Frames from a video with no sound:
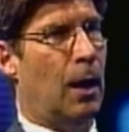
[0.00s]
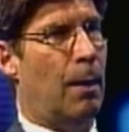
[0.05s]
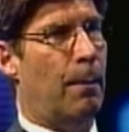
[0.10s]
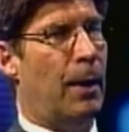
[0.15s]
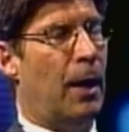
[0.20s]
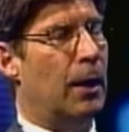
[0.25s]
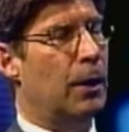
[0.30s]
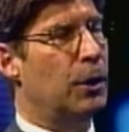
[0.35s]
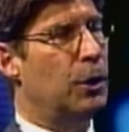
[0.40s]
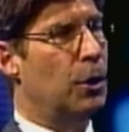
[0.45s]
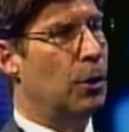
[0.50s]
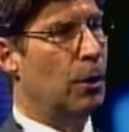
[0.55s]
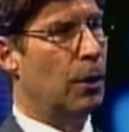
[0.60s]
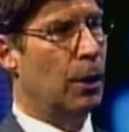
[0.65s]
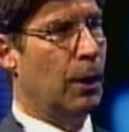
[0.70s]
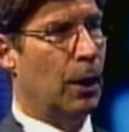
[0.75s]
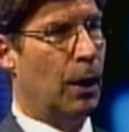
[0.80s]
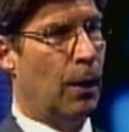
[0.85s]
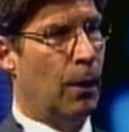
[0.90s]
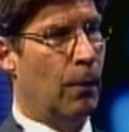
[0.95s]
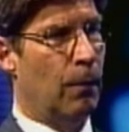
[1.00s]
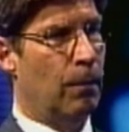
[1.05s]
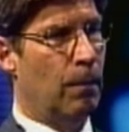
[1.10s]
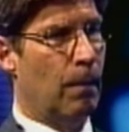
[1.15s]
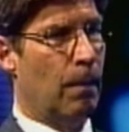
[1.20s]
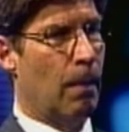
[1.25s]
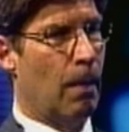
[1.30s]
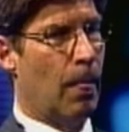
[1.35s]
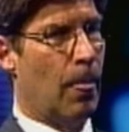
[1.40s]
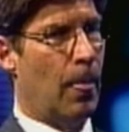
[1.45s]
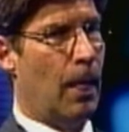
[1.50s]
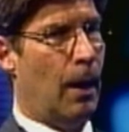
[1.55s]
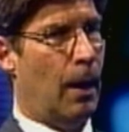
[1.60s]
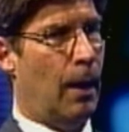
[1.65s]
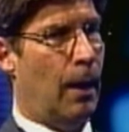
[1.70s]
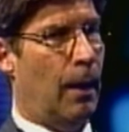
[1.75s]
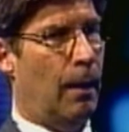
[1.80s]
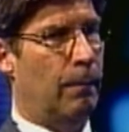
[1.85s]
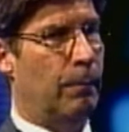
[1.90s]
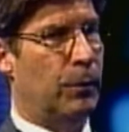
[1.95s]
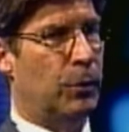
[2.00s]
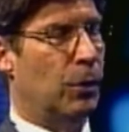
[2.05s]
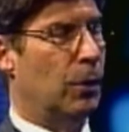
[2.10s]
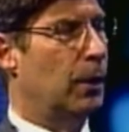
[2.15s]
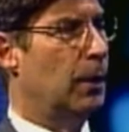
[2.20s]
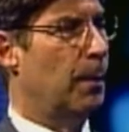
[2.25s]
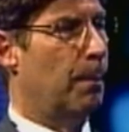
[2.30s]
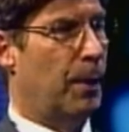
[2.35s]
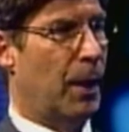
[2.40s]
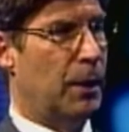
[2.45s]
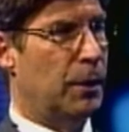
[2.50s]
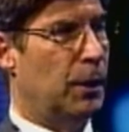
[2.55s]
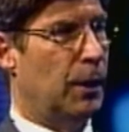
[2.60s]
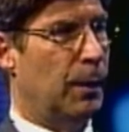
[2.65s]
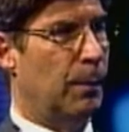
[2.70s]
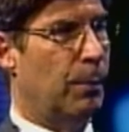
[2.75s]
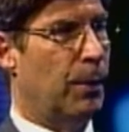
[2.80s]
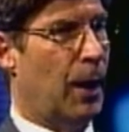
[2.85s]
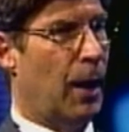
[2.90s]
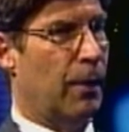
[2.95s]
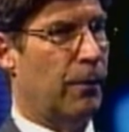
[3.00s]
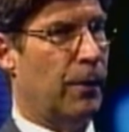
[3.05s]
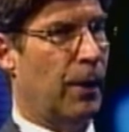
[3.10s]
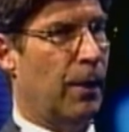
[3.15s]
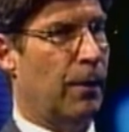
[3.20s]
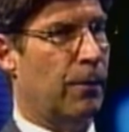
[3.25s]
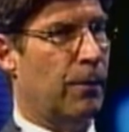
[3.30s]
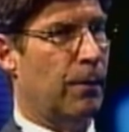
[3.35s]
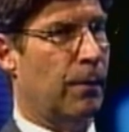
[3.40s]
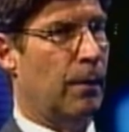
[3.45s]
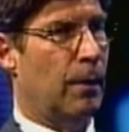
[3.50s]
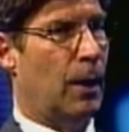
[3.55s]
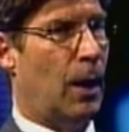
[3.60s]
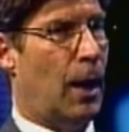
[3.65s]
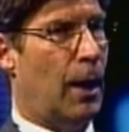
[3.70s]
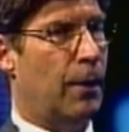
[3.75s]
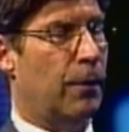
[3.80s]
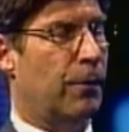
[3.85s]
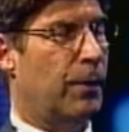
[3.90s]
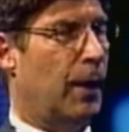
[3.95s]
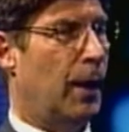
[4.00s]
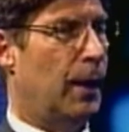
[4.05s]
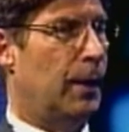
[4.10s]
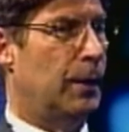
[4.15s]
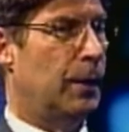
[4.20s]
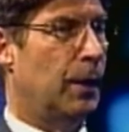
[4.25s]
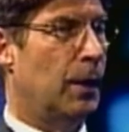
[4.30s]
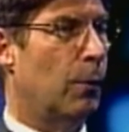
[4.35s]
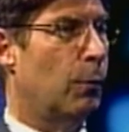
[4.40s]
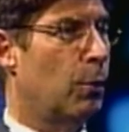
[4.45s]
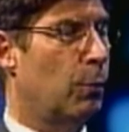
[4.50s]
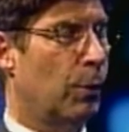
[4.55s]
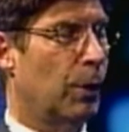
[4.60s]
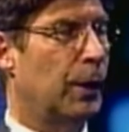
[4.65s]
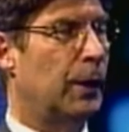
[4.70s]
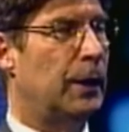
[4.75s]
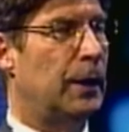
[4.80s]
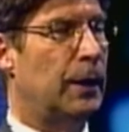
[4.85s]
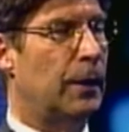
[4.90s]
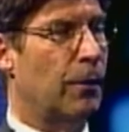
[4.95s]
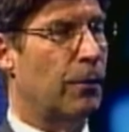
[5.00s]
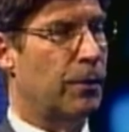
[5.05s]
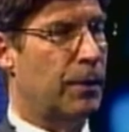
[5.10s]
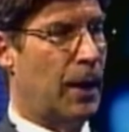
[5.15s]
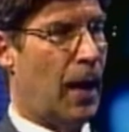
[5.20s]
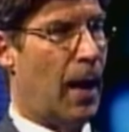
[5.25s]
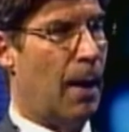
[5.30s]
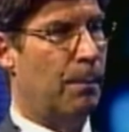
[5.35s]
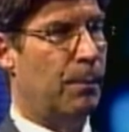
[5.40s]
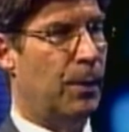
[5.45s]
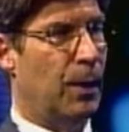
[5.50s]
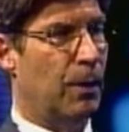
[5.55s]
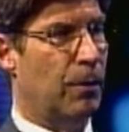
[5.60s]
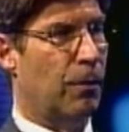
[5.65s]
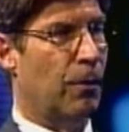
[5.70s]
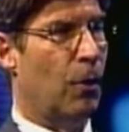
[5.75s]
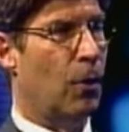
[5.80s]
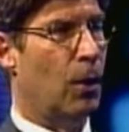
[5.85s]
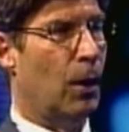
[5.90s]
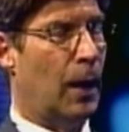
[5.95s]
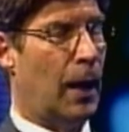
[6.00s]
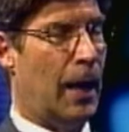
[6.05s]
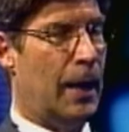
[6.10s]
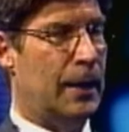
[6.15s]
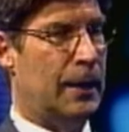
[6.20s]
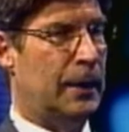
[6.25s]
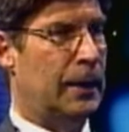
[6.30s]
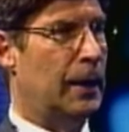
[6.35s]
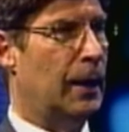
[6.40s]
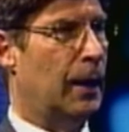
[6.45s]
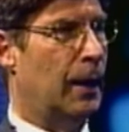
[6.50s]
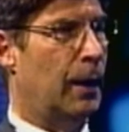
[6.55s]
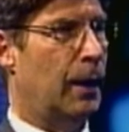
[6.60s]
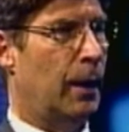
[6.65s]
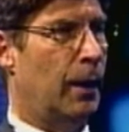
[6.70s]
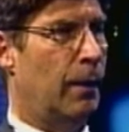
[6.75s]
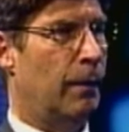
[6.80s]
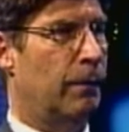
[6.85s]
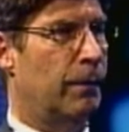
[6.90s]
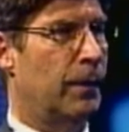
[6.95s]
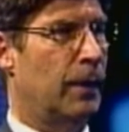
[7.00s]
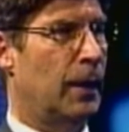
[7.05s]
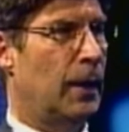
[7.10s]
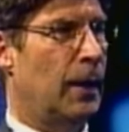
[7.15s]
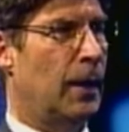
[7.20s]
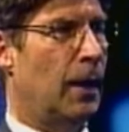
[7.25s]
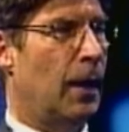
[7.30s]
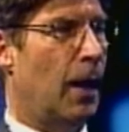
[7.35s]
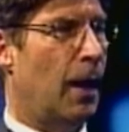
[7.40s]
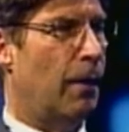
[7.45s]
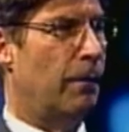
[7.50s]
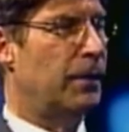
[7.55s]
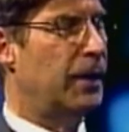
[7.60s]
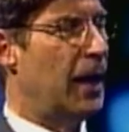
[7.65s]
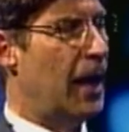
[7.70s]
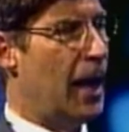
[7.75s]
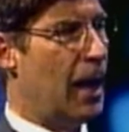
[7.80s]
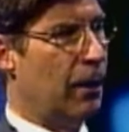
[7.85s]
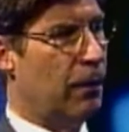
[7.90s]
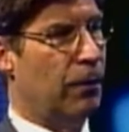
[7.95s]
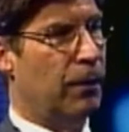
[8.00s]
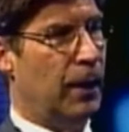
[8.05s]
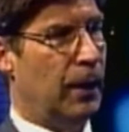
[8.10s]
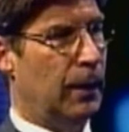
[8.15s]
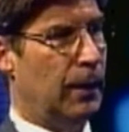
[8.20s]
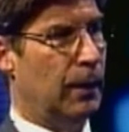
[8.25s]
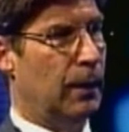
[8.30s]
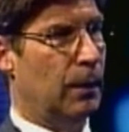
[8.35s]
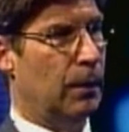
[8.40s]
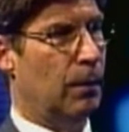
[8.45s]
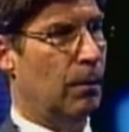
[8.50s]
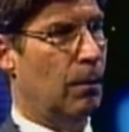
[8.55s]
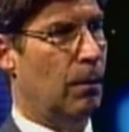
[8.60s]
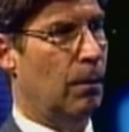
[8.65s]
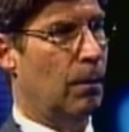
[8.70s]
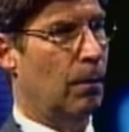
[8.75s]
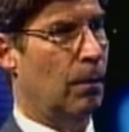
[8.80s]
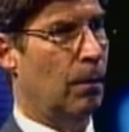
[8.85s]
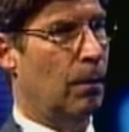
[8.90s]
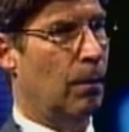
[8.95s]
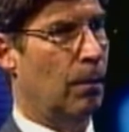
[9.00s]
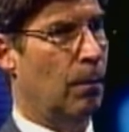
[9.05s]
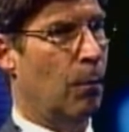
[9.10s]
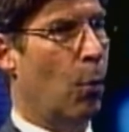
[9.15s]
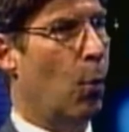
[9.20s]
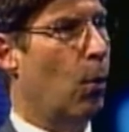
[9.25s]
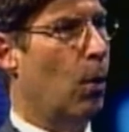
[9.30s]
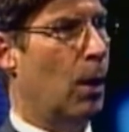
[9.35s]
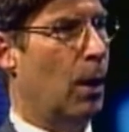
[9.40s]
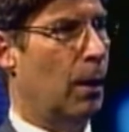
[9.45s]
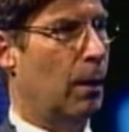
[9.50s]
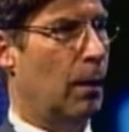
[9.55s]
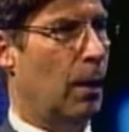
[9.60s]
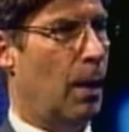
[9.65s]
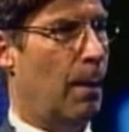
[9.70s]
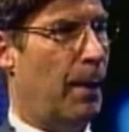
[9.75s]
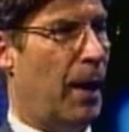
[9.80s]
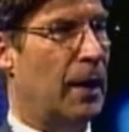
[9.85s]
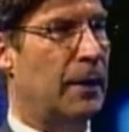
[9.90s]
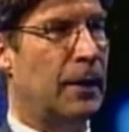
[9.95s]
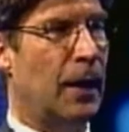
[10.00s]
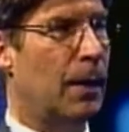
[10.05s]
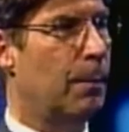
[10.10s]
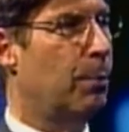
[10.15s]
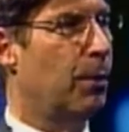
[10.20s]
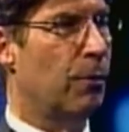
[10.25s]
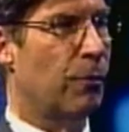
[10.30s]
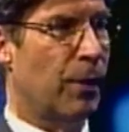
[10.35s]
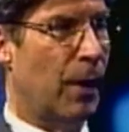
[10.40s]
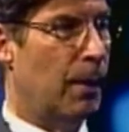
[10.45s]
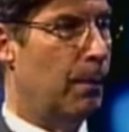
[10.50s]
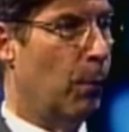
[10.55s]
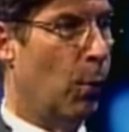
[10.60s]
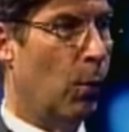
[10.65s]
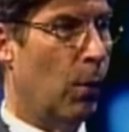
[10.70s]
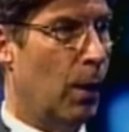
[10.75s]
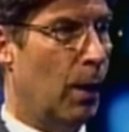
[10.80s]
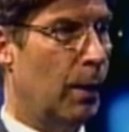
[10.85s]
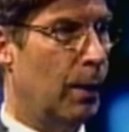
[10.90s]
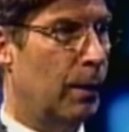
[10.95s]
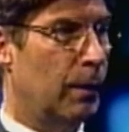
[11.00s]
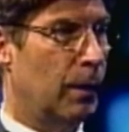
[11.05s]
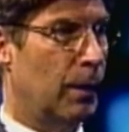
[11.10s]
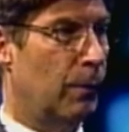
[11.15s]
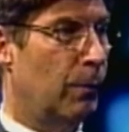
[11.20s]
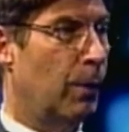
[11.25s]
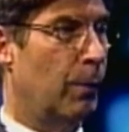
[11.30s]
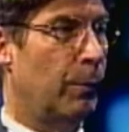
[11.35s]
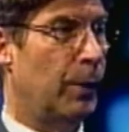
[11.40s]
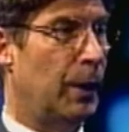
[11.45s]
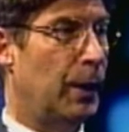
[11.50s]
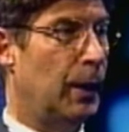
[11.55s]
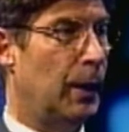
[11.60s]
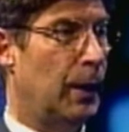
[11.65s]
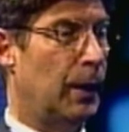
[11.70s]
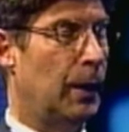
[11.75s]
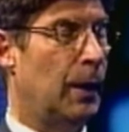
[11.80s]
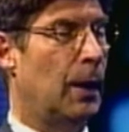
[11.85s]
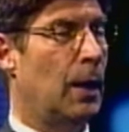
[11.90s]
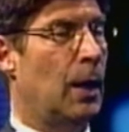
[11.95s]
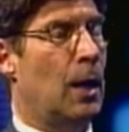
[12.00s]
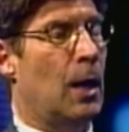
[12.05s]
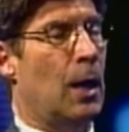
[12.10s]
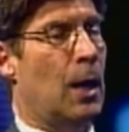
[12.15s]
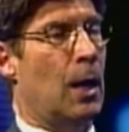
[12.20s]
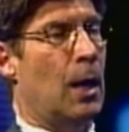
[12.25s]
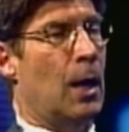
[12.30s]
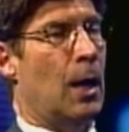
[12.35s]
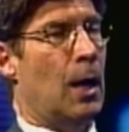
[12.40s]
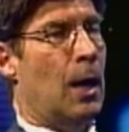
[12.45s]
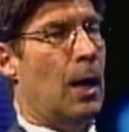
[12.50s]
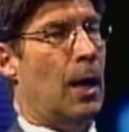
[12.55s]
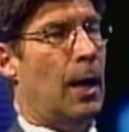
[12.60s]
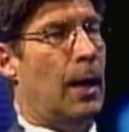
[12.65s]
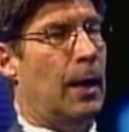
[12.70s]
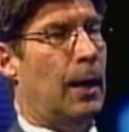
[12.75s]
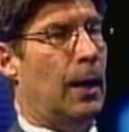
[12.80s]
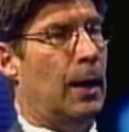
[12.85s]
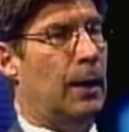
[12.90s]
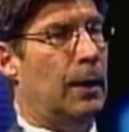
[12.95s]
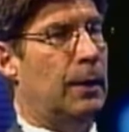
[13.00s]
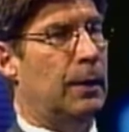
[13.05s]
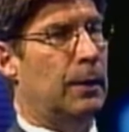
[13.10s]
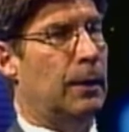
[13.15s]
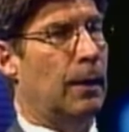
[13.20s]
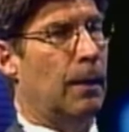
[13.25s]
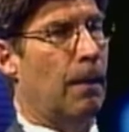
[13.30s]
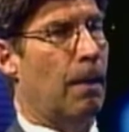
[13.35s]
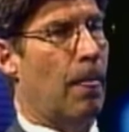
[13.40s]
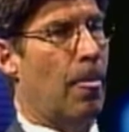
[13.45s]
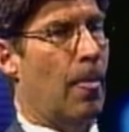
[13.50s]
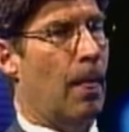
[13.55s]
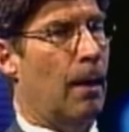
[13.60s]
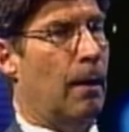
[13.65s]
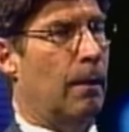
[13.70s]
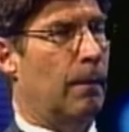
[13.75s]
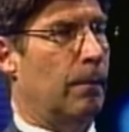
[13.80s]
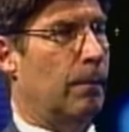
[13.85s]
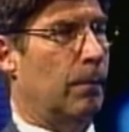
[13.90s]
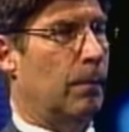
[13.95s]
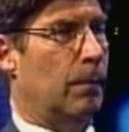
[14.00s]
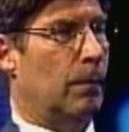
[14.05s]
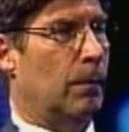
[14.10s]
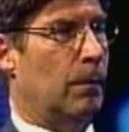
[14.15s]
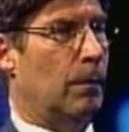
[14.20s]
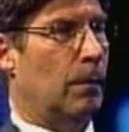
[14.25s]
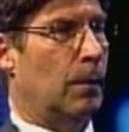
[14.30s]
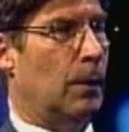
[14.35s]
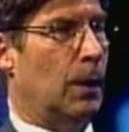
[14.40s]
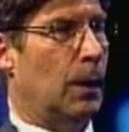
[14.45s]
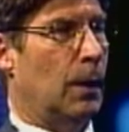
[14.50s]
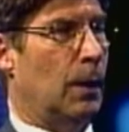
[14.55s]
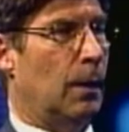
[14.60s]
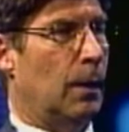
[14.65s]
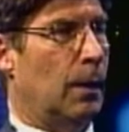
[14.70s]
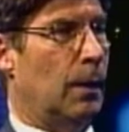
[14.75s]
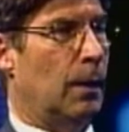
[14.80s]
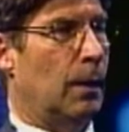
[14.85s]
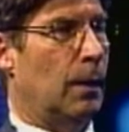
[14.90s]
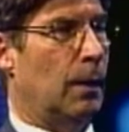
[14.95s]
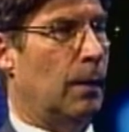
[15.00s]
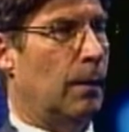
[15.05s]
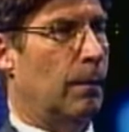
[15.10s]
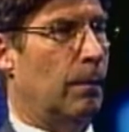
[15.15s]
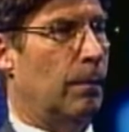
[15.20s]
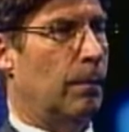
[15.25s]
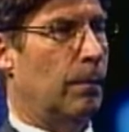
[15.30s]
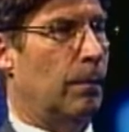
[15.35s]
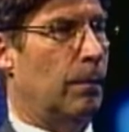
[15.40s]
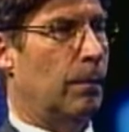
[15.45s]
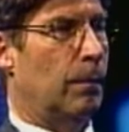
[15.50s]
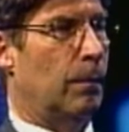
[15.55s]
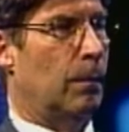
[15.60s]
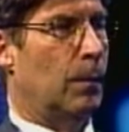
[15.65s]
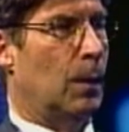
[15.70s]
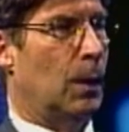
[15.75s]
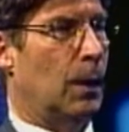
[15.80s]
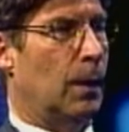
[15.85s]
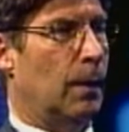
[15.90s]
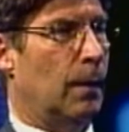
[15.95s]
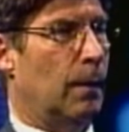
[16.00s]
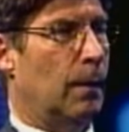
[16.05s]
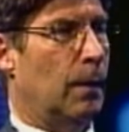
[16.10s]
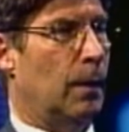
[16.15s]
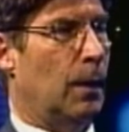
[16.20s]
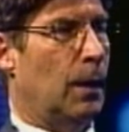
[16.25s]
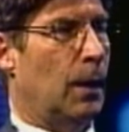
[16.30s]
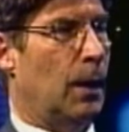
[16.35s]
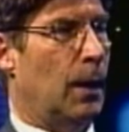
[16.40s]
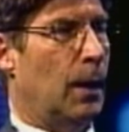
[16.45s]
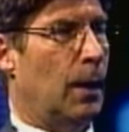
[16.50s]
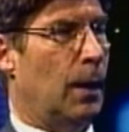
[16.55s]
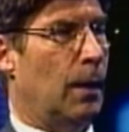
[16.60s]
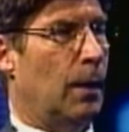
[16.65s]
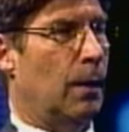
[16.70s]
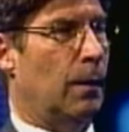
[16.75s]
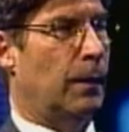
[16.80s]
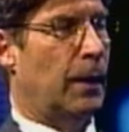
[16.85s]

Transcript: About a year ago, during the budgeting process, I said, you know, we really need to stop this whole idea of taxing more, about 10% more than what we need. And that was your point about the fact that you're now carrying more cash.